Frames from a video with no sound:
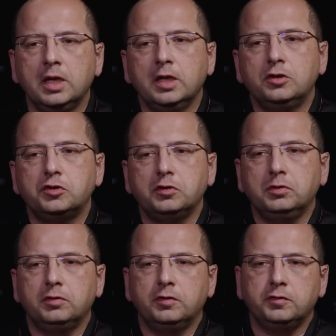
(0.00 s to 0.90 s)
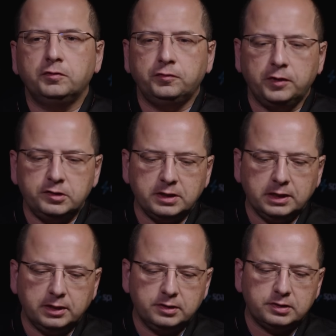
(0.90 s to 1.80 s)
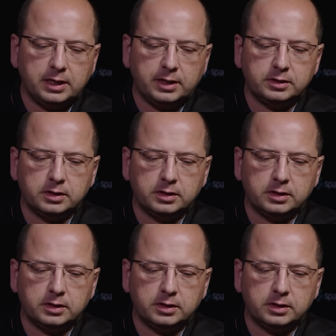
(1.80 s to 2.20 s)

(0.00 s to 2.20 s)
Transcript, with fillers: So, uh, uh, first thing is that,